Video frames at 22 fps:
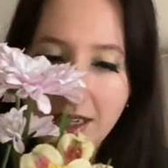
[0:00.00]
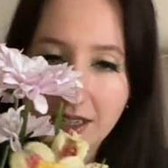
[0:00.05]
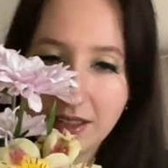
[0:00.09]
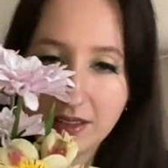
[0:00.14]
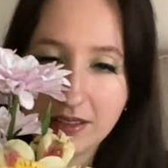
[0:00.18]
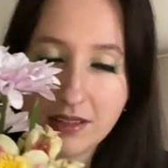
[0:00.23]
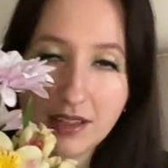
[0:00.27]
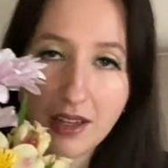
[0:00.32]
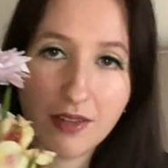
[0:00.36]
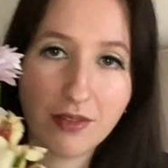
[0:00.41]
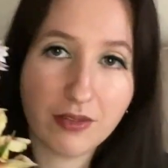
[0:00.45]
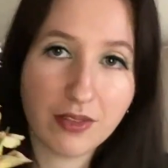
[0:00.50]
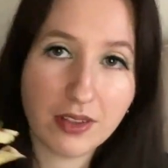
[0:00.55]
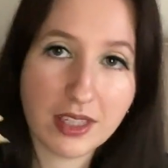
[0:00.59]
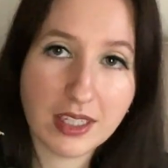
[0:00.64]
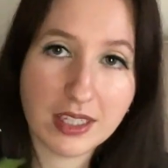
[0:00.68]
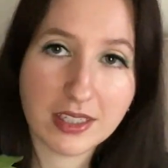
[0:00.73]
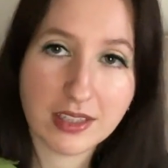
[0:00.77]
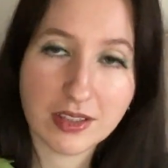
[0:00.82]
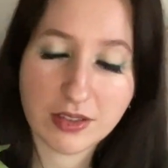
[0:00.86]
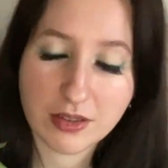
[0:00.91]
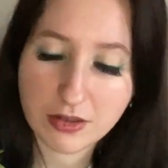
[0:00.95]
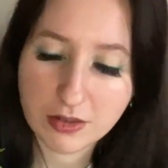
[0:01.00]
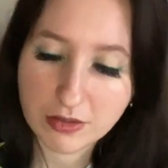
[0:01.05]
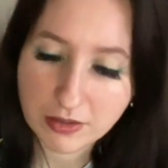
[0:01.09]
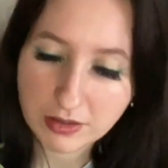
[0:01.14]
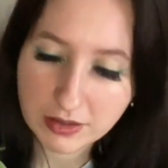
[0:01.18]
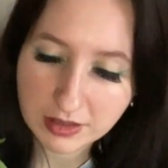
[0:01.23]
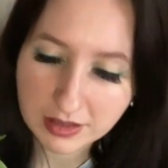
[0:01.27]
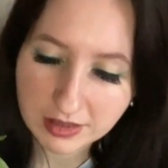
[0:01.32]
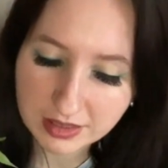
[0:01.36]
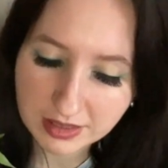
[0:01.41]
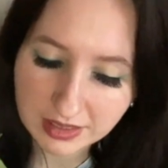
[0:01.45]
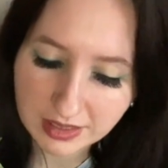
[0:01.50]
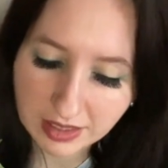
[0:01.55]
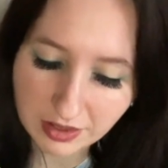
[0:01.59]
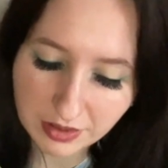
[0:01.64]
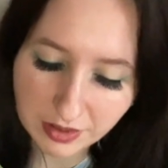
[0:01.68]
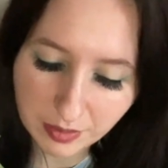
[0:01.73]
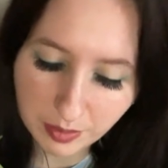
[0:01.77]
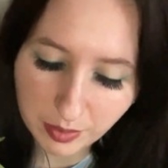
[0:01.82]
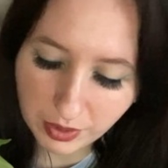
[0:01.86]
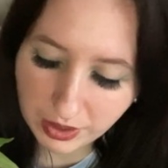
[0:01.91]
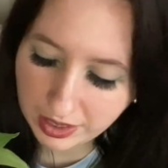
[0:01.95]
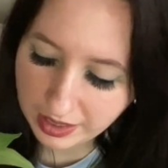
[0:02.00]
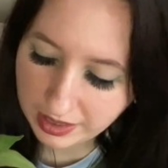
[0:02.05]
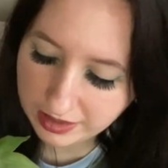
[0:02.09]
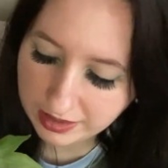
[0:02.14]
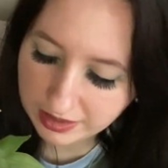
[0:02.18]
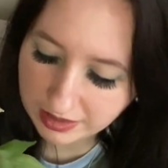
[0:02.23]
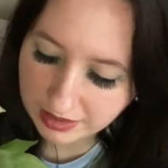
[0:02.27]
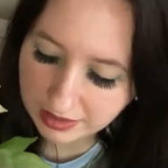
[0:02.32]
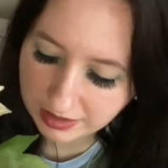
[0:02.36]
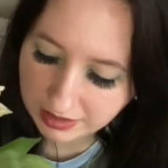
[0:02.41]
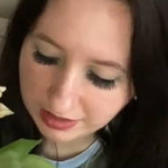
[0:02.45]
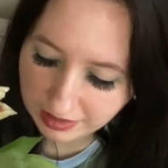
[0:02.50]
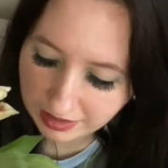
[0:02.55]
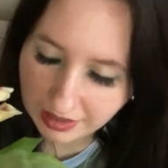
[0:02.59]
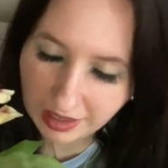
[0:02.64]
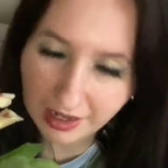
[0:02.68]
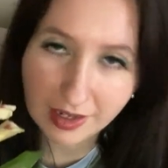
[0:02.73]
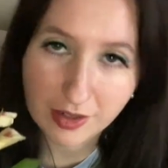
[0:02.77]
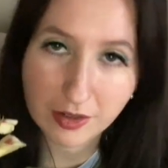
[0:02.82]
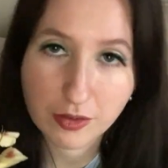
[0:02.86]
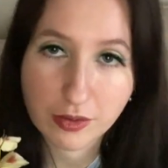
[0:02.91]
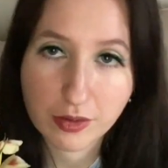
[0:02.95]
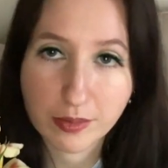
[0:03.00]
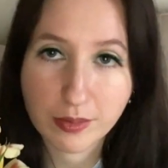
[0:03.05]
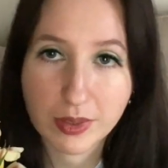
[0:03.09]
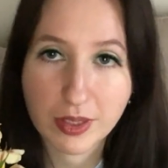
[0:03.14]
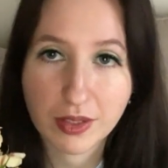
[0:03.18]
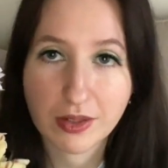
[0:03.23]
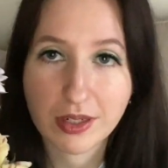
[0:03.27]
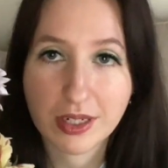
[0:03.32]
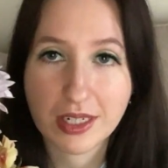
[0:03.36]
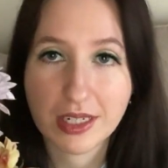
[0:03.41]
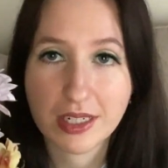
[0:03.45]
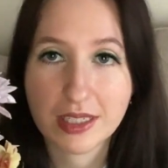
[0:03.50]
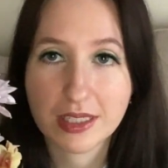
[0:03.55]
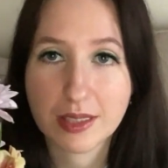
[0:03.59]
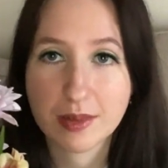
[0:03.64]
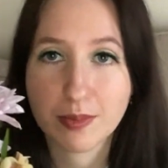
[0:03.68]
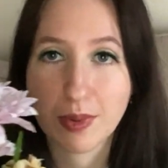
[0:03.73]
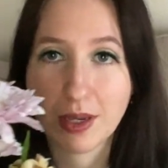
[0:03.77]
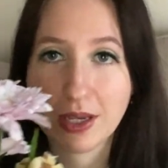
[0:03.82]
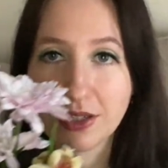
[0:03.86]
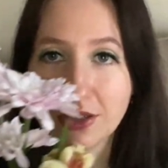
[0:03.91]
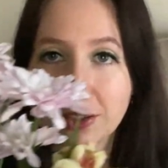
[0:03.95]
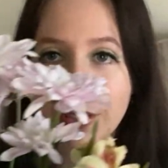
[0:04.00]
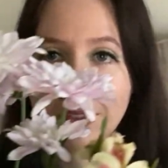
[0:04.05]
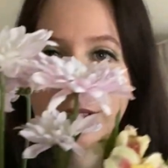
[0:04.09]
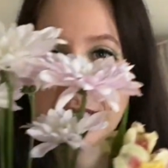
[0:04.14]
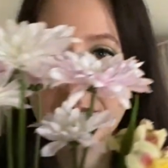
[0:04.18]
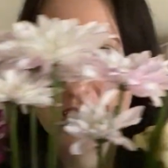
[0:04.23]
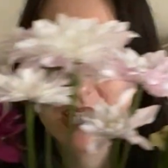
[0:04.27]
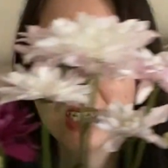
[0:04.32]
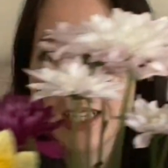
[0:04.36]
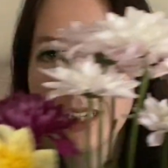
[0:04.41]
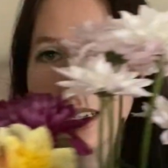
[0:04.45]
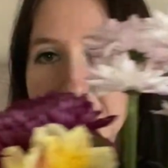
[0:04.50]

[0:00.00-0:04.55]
lovely to celebrate natural beauty, especially